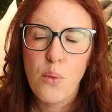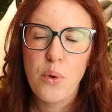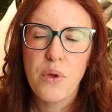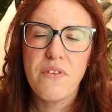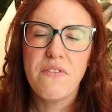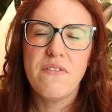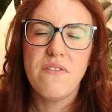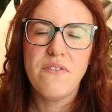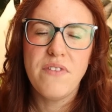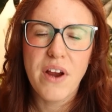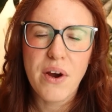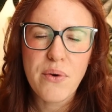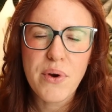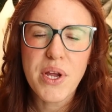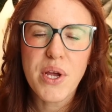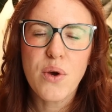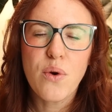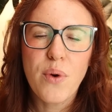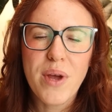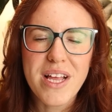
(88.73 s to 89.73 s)
we
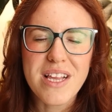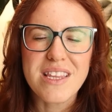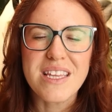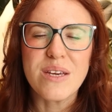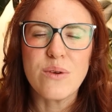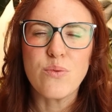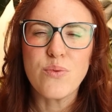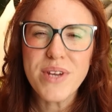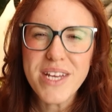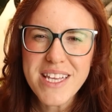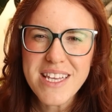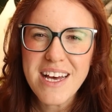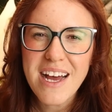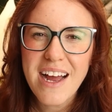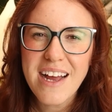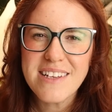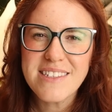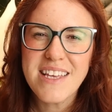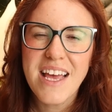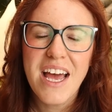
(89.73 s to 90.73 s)
very quickly
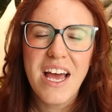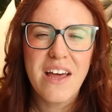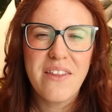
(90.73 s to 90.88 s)
realize